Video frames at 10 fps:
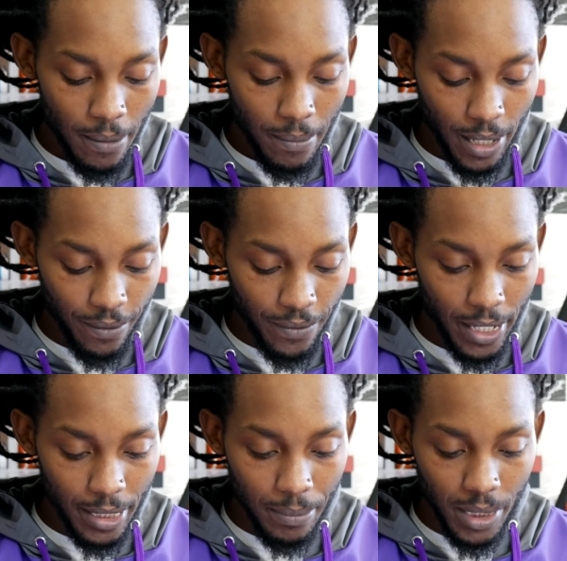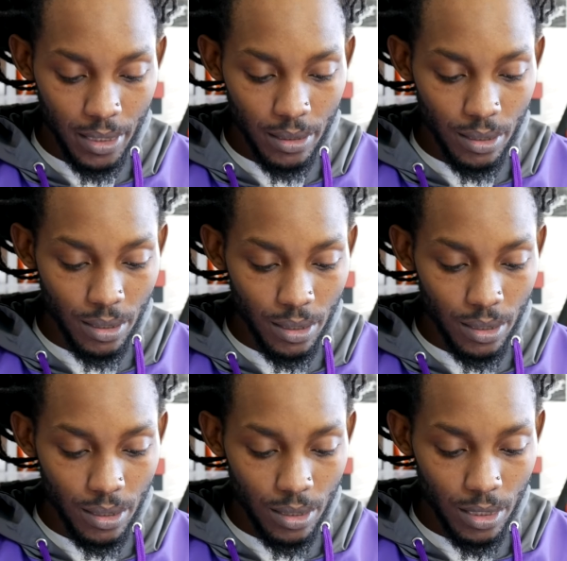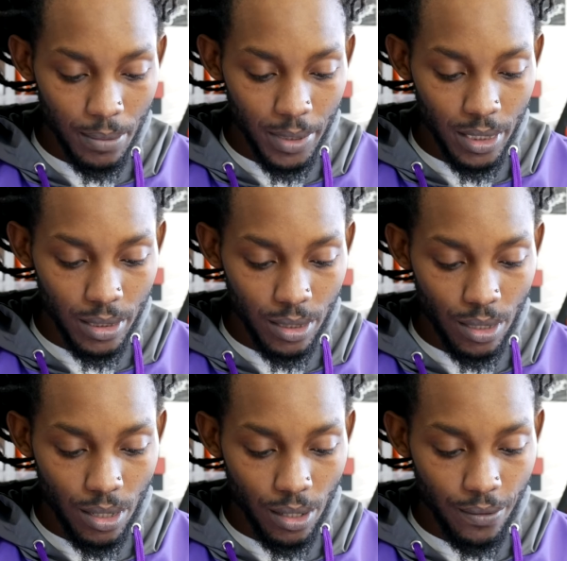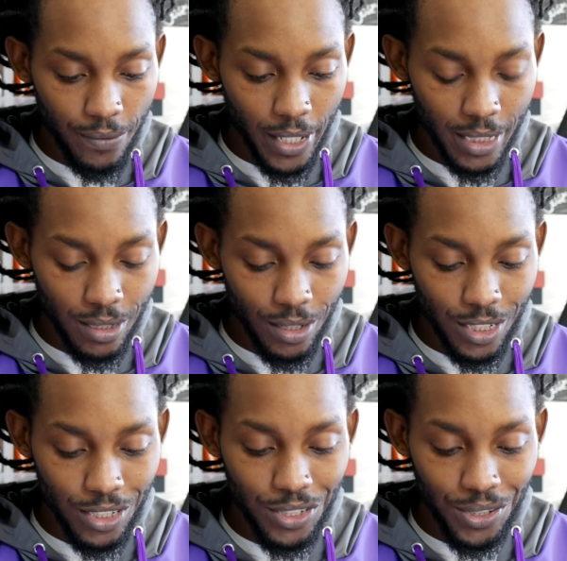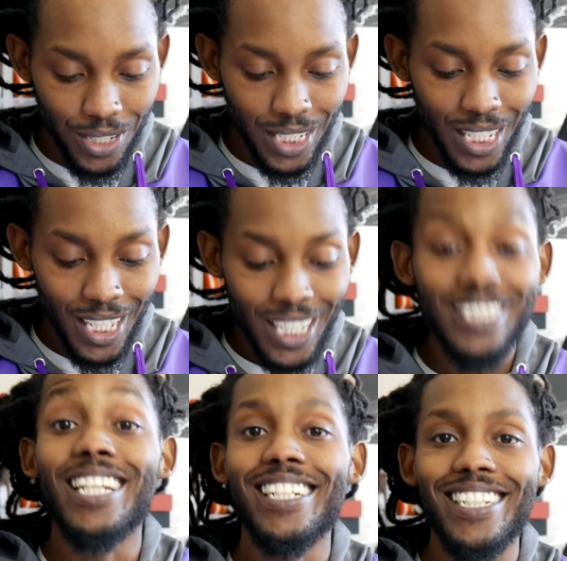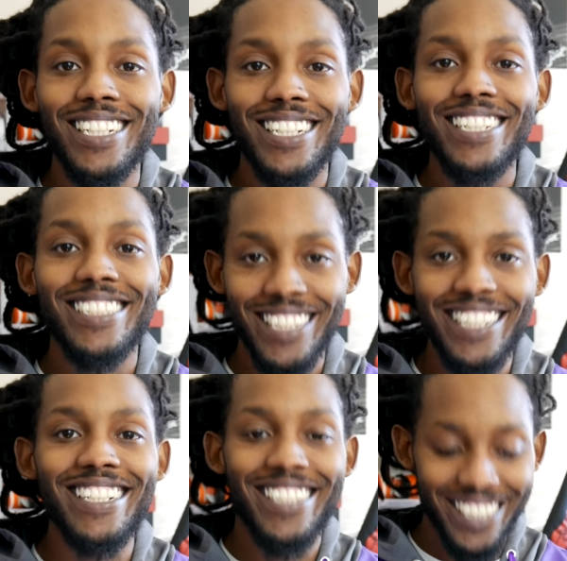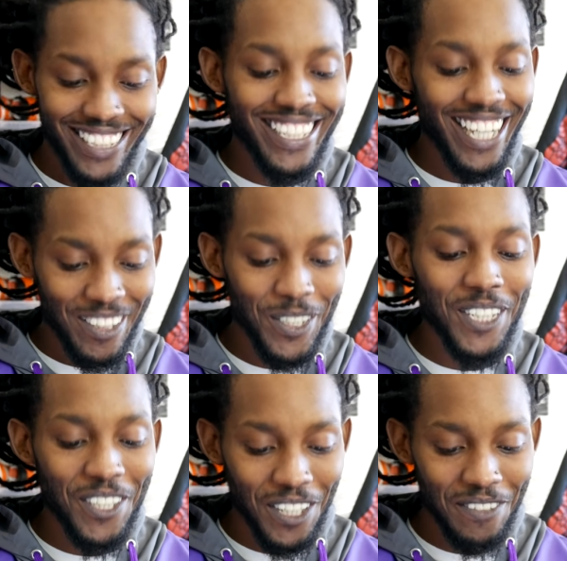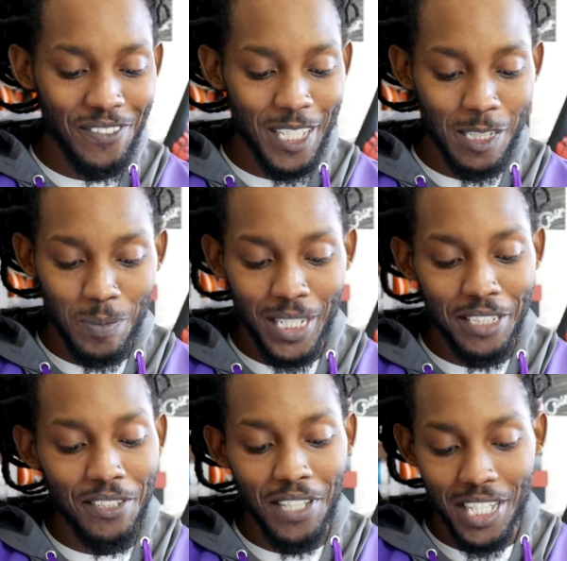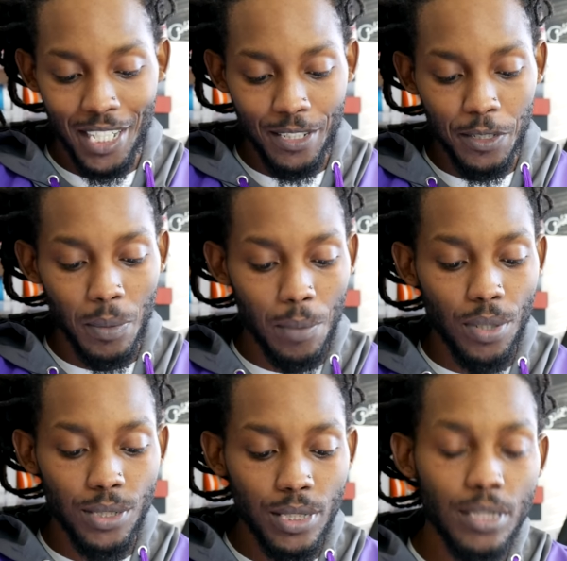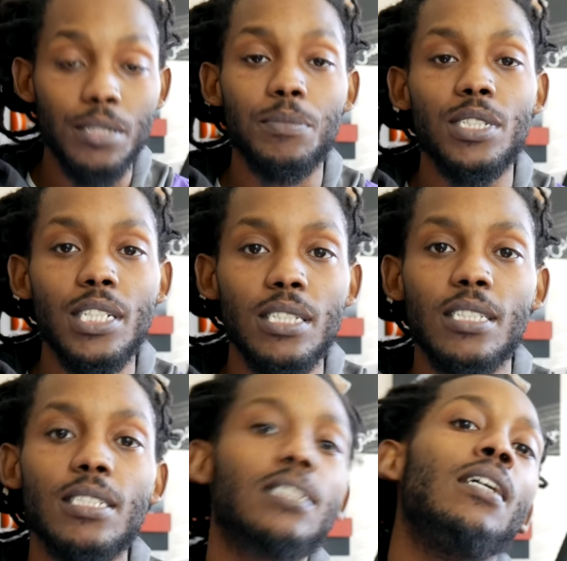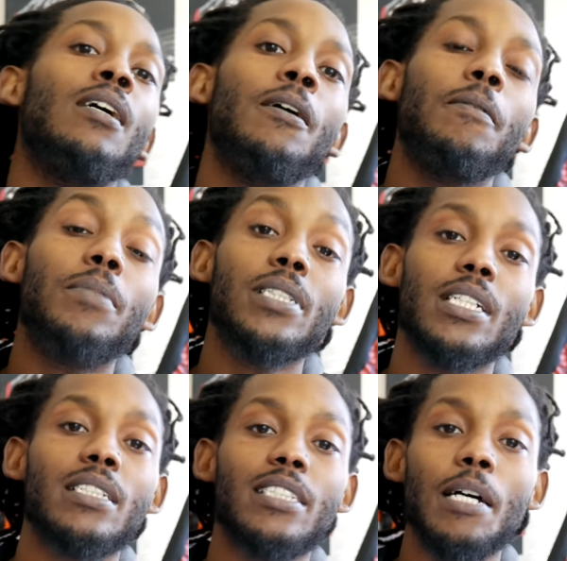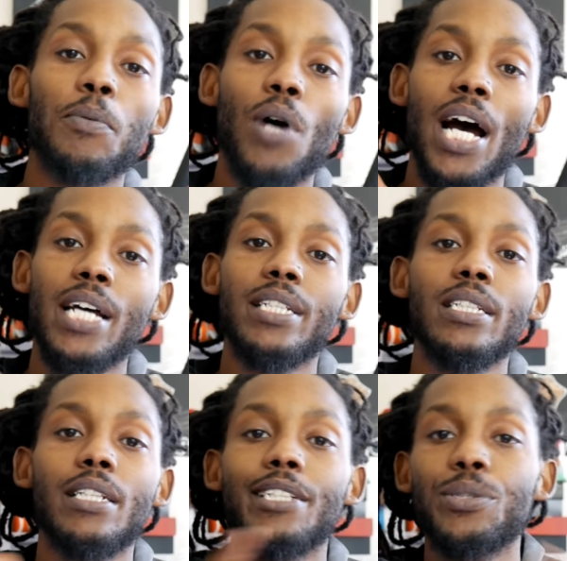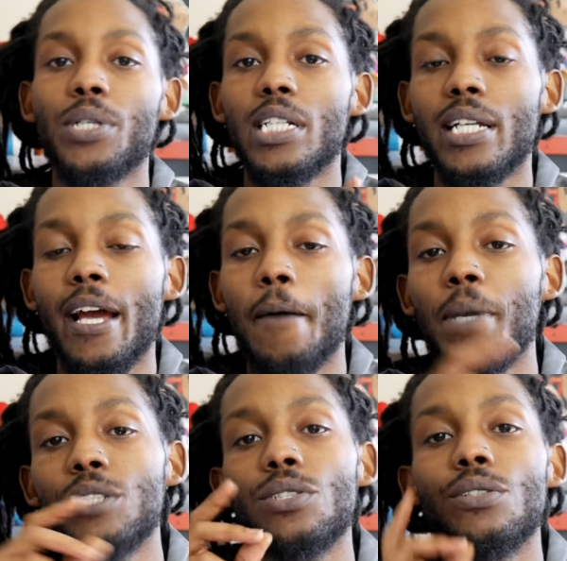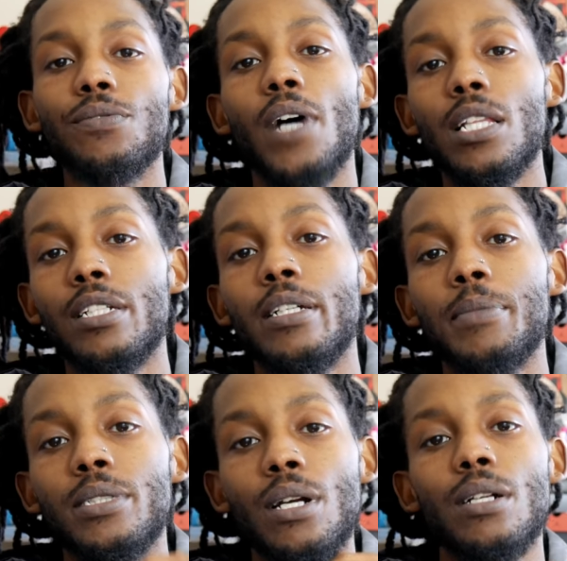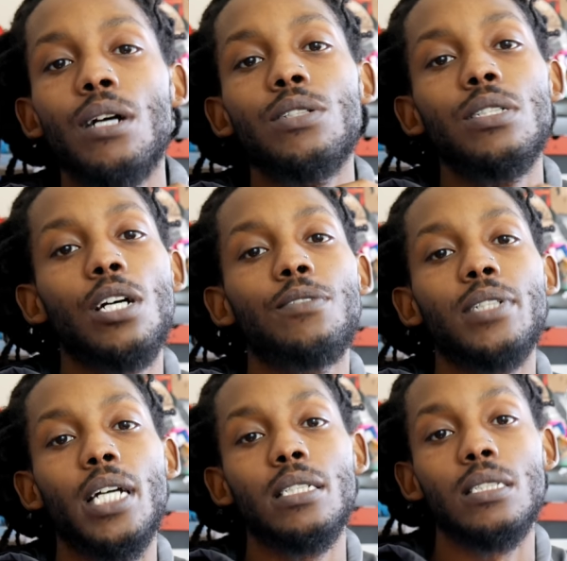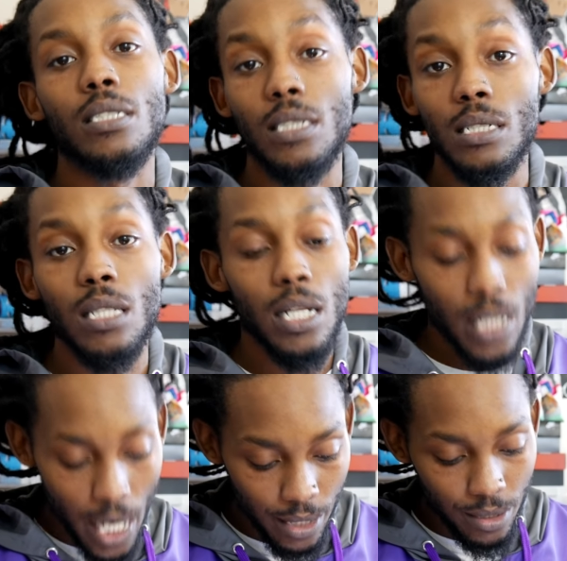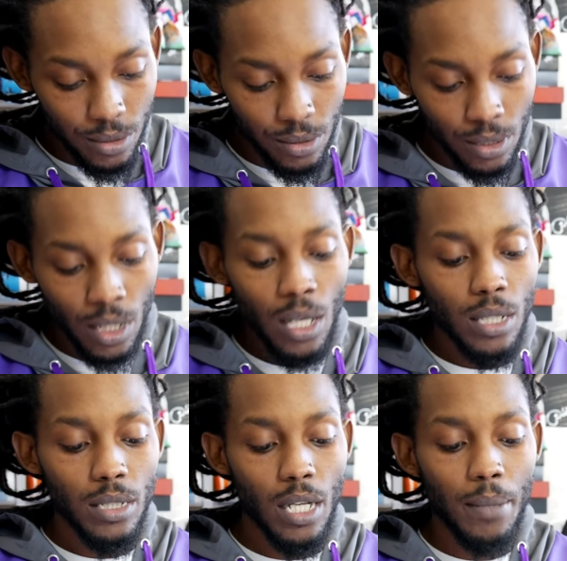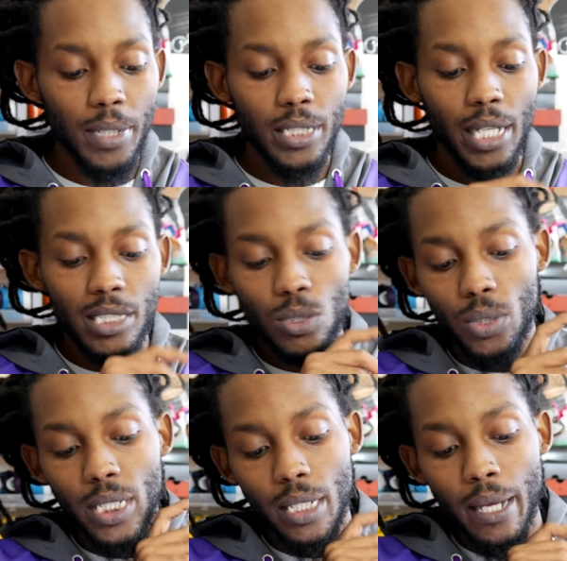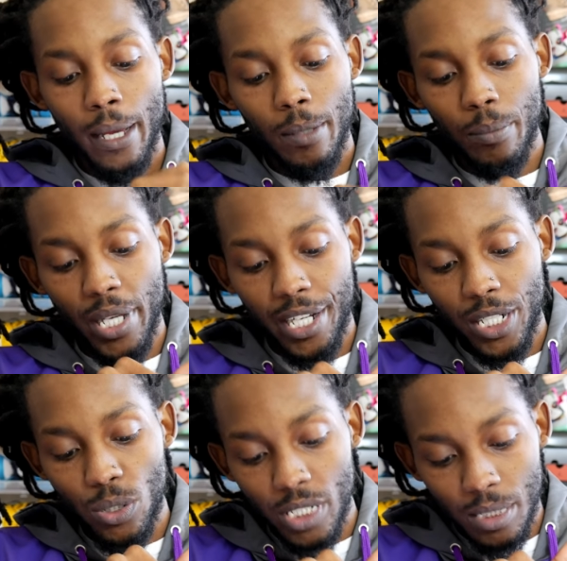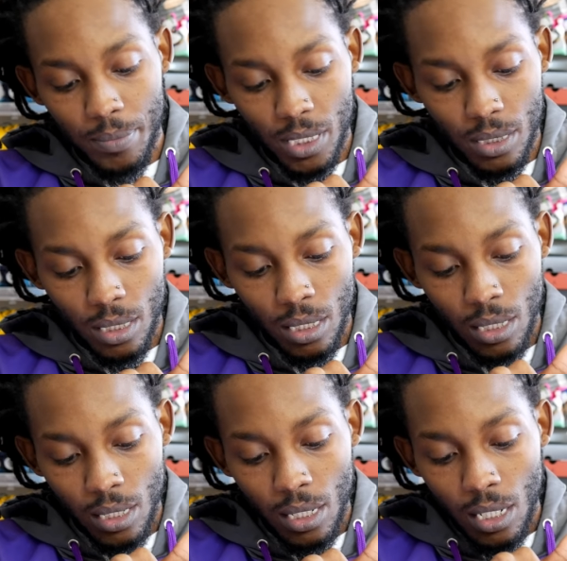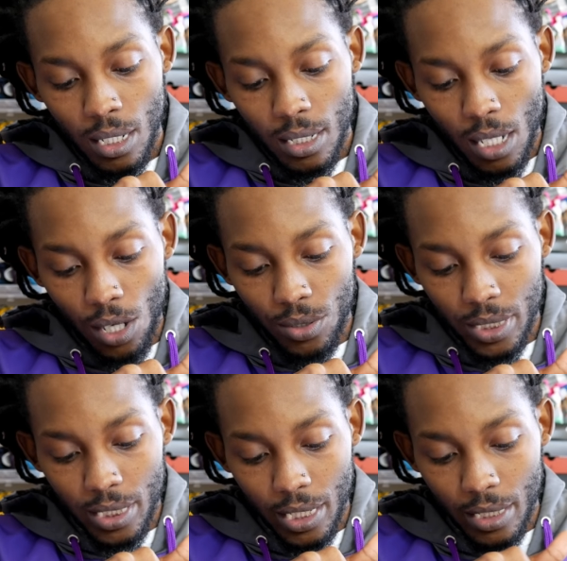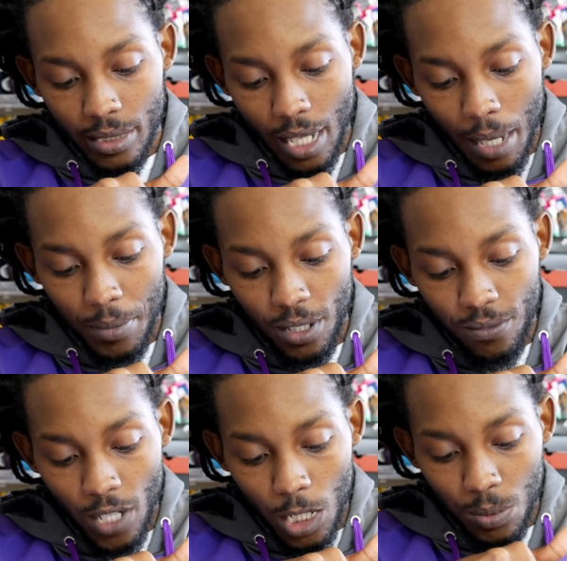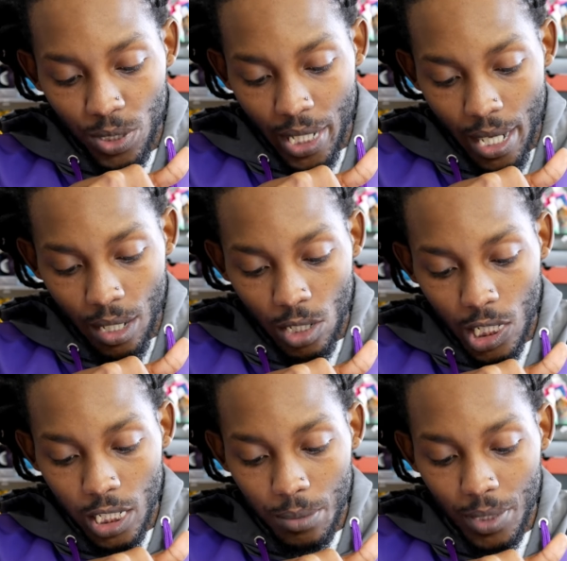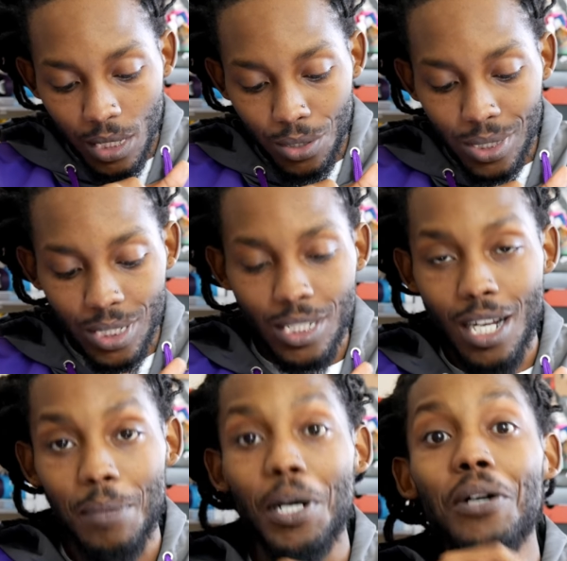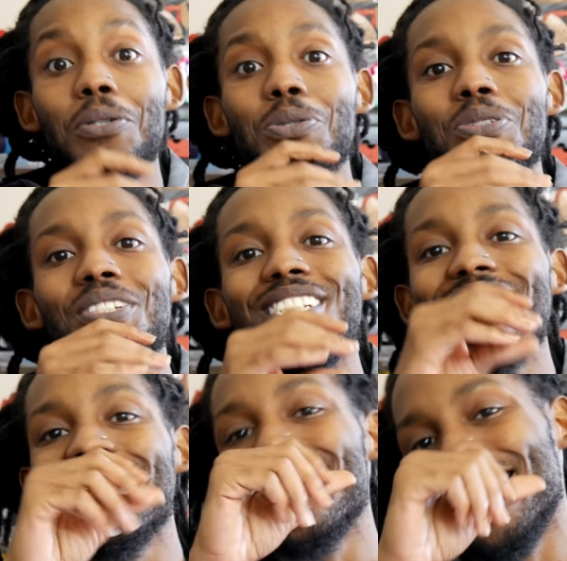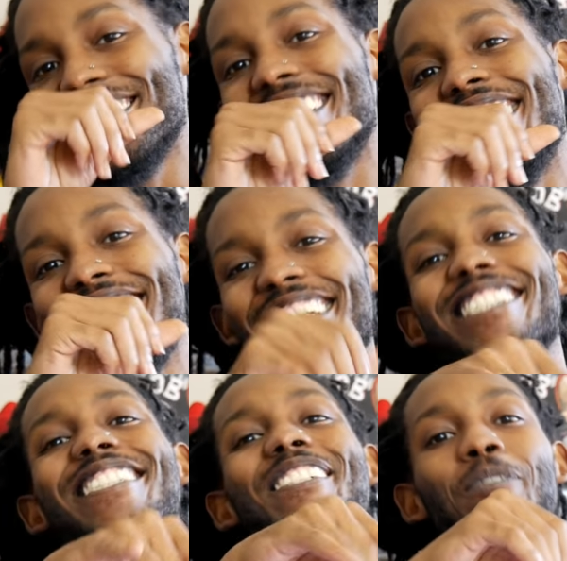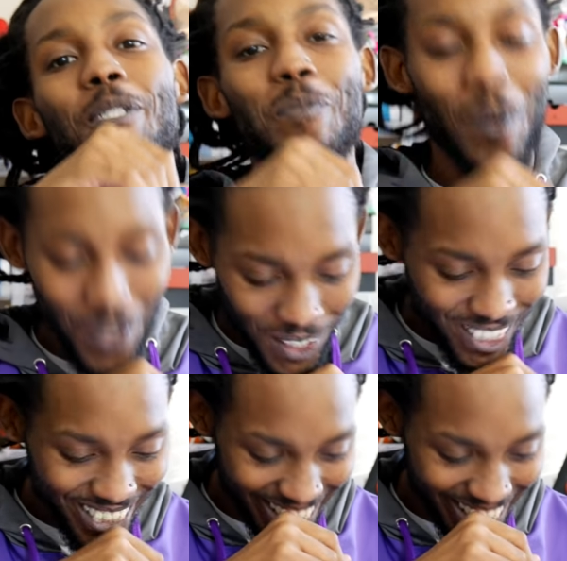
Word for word: Matter of fact, let me get to the uh, let me get to the Carfax on this joint. Yeah, yeah, came with the Carfax, man. You know I had to do my broski some justice. But yeah, Sample IND, their Twitter account, make sure you follow them and turn on the notifications just like I do. You know what I mean? They tweeted, Merry Christmas. Code is at the top, available now. Click below to shop. Oh shit, okay, I see you with the bars.